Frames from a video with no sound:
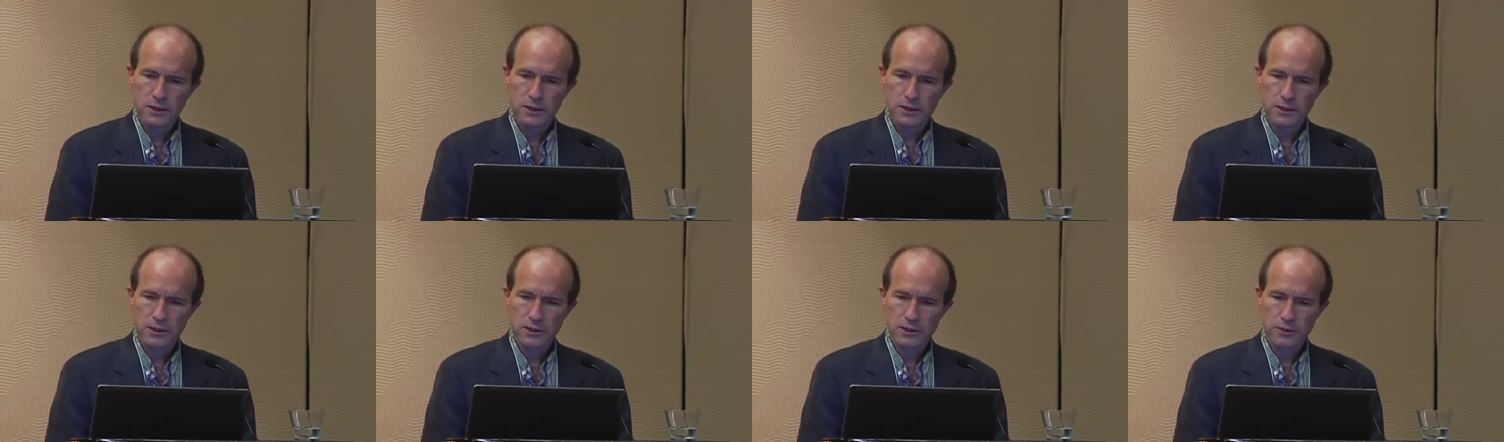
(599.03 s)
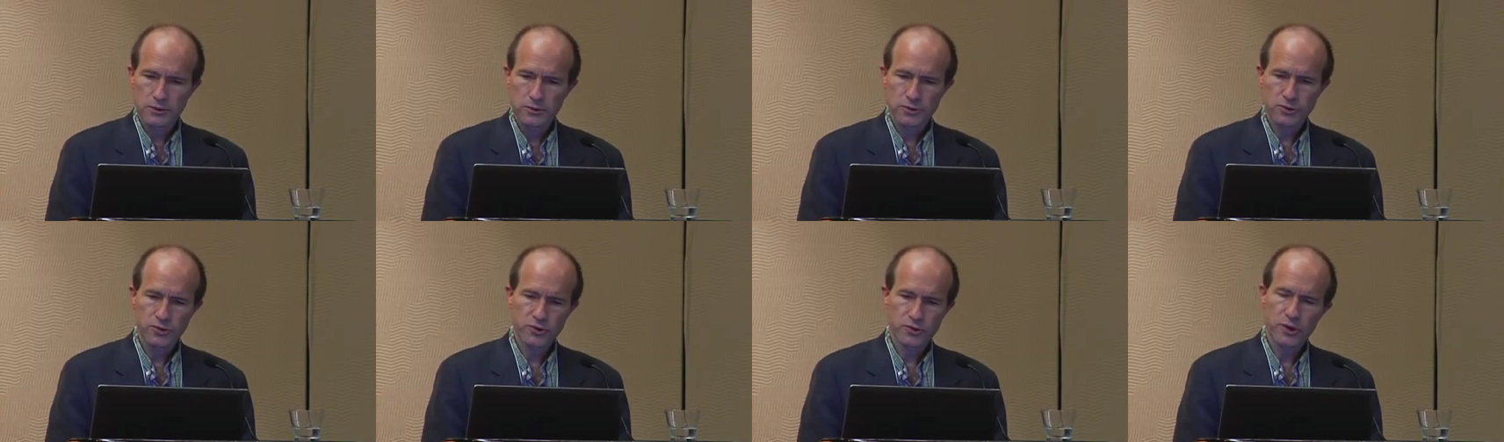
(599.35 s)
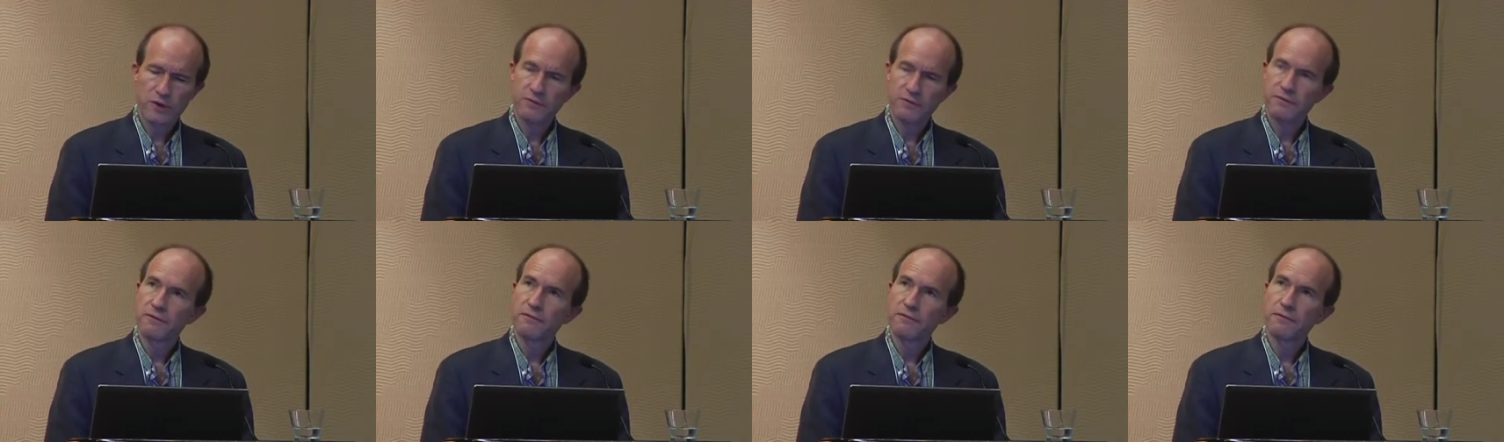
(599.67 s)
surgery
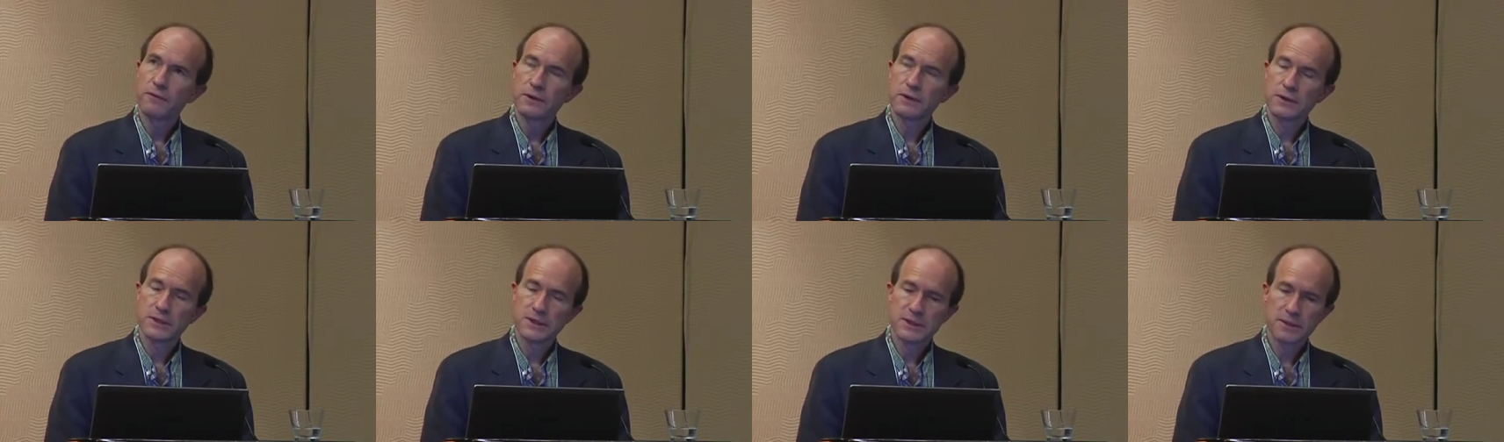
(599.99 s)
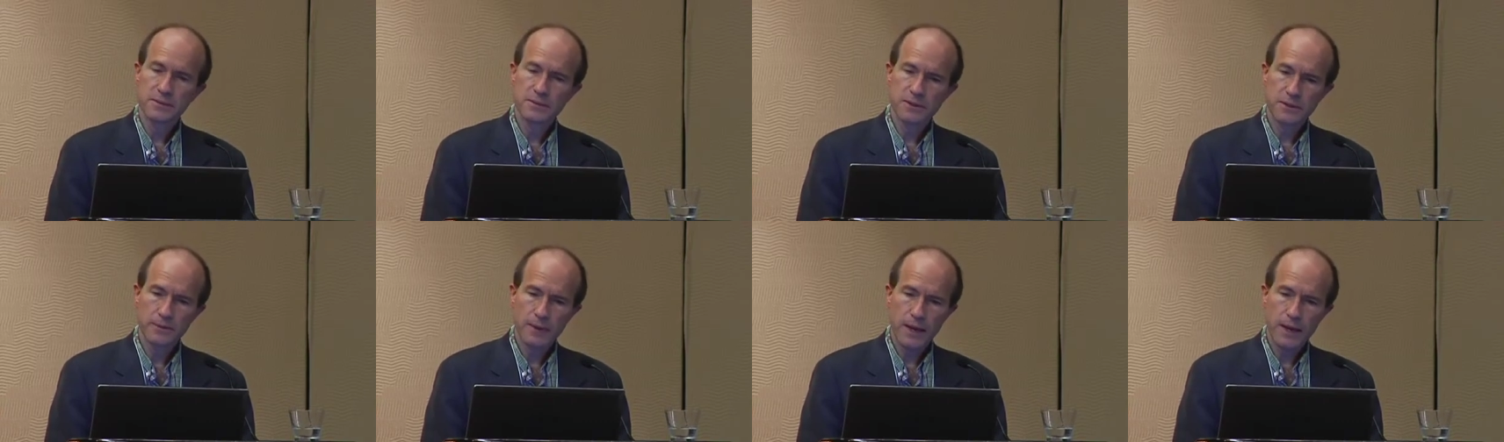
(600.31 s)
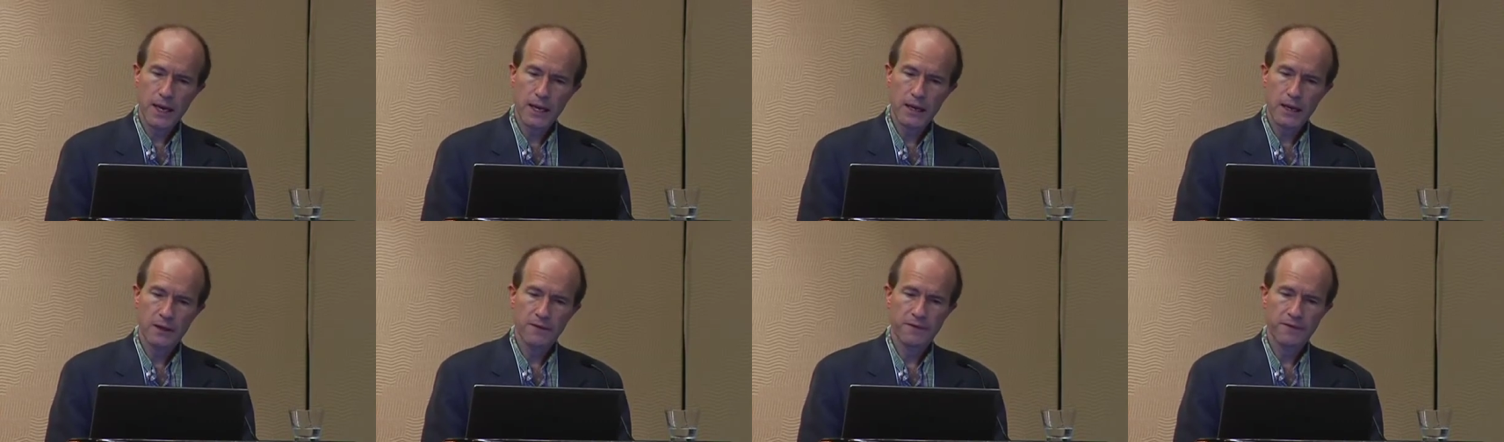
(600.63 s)
if the foot is
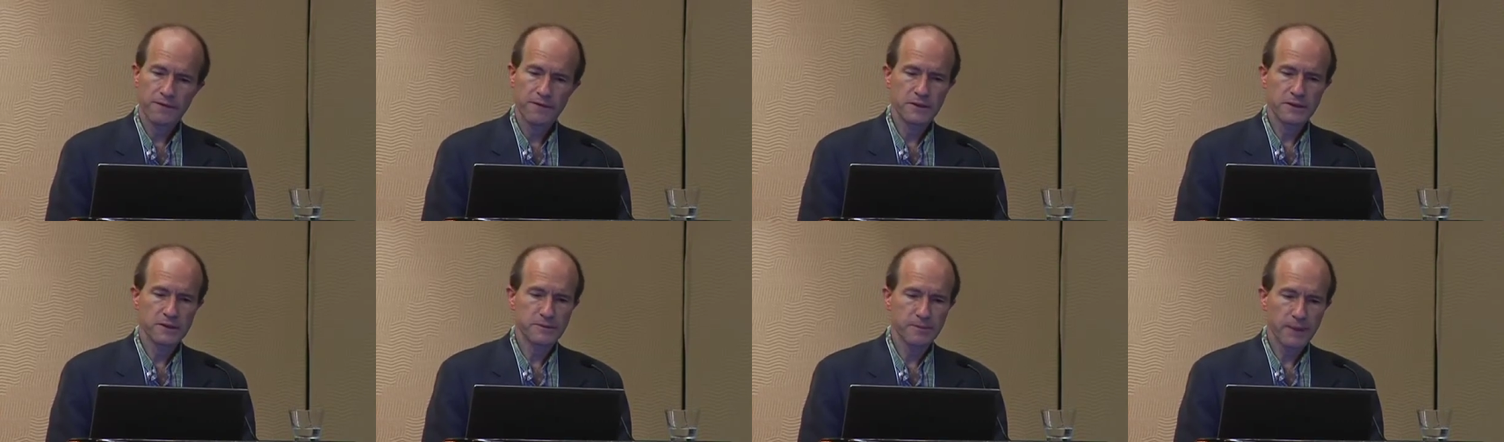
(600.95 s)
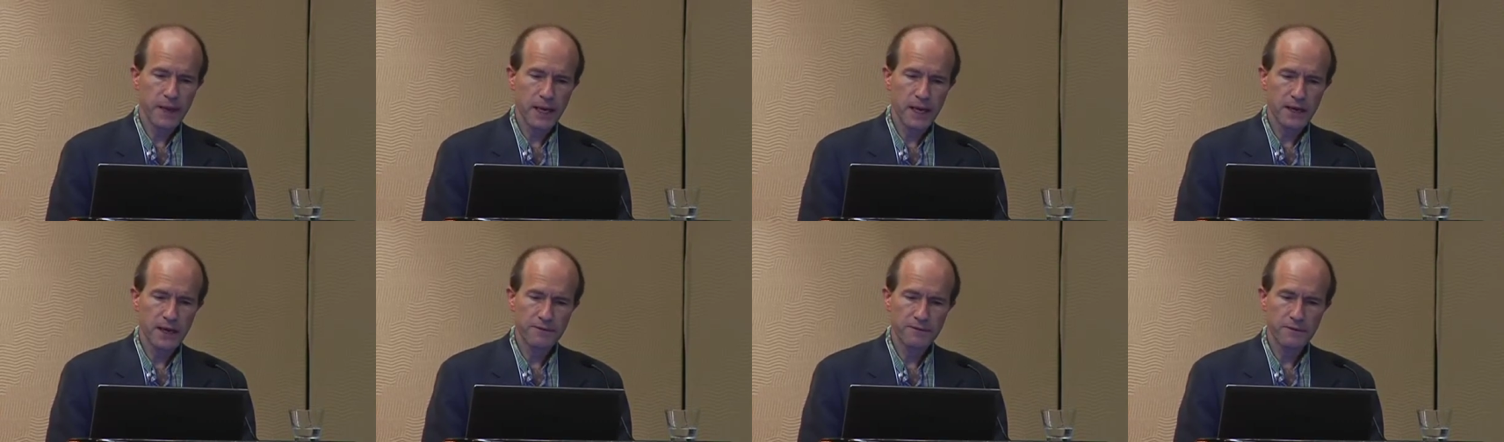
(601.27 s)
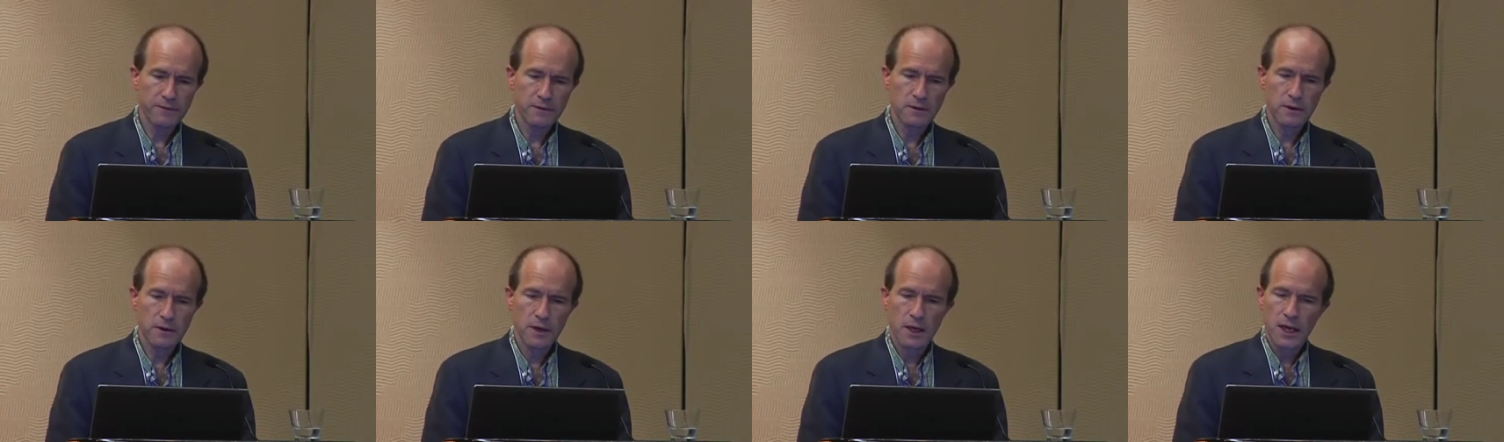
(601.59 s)
symptomatic, if it's
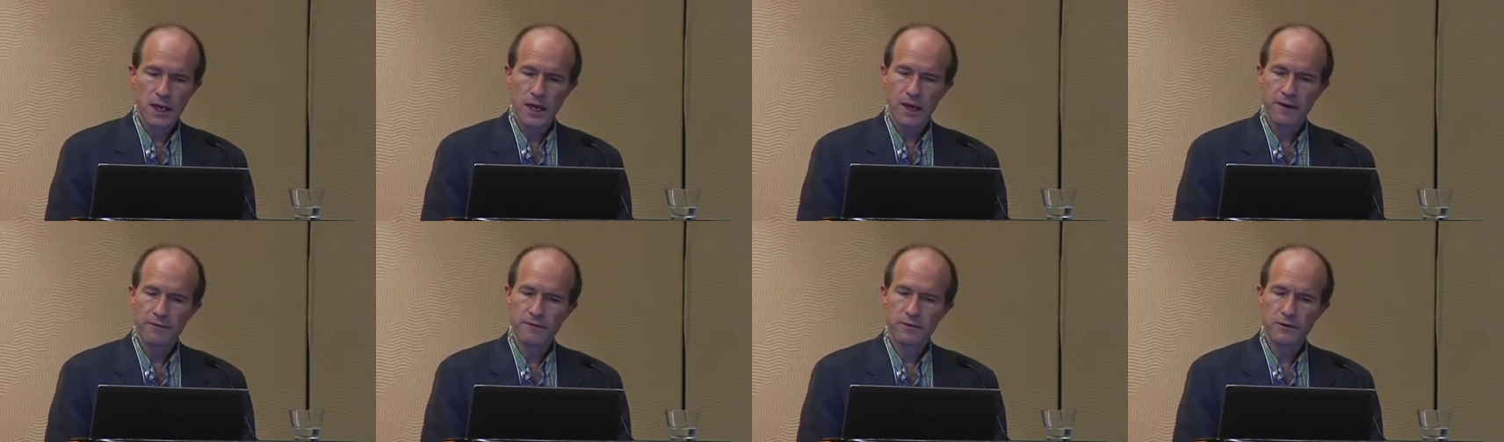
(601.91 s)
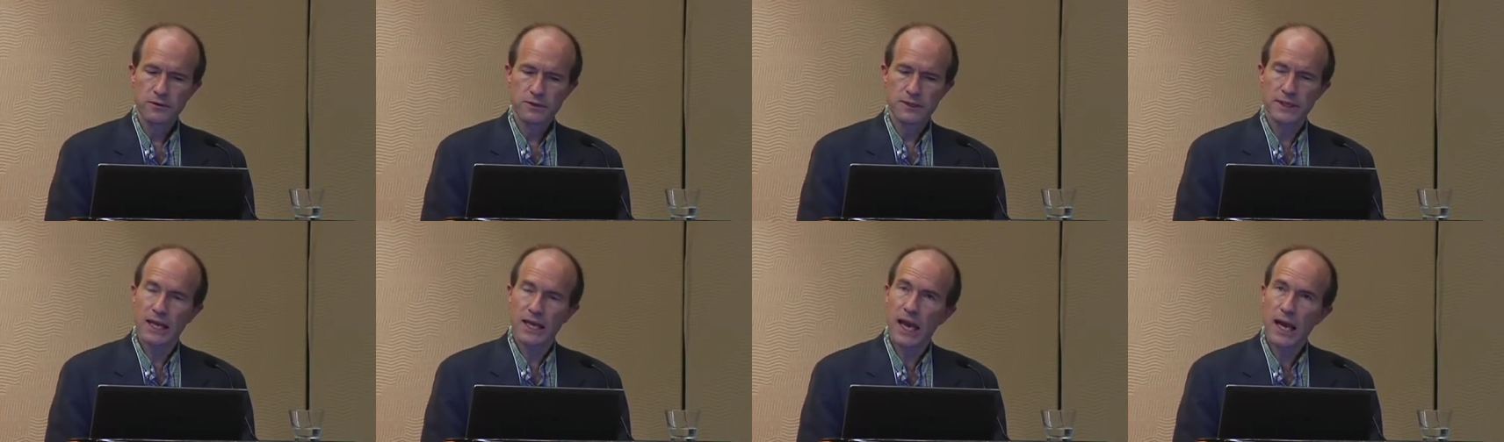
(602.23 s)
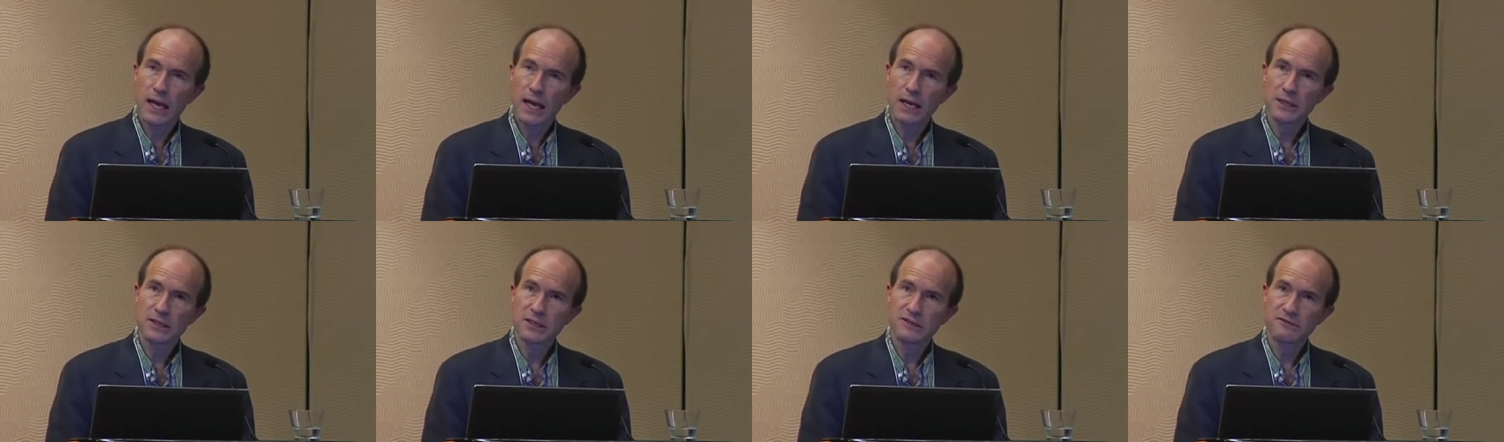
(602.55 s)
painful, if there's
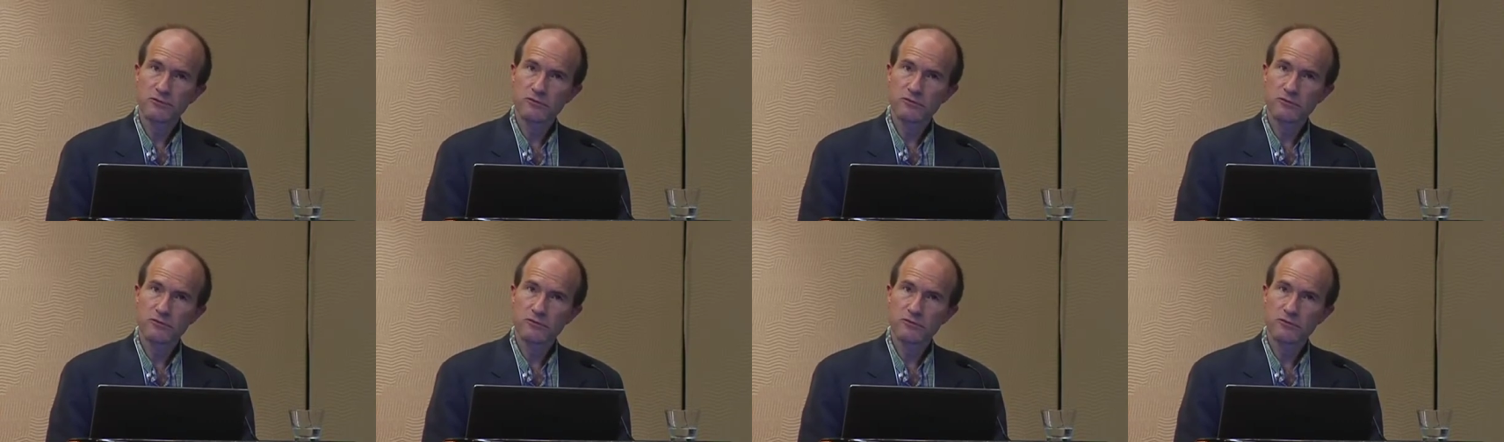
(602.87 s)
callus